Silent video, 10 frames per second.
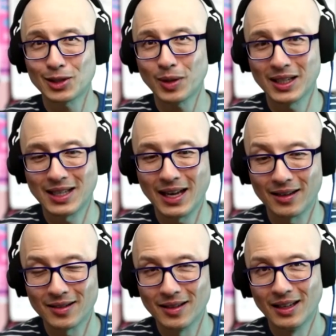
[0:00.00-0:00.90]
That's what it
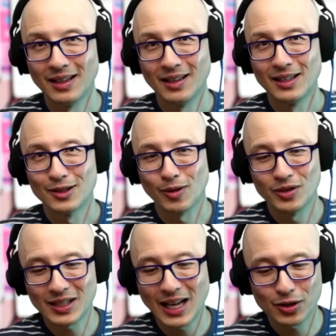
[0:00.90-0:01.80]
takes.
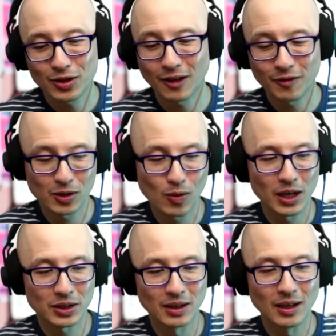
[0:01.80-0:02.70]
So just ask yourself this
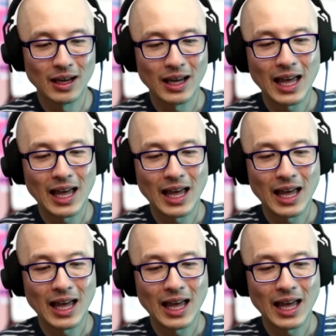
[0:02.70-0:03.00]
question.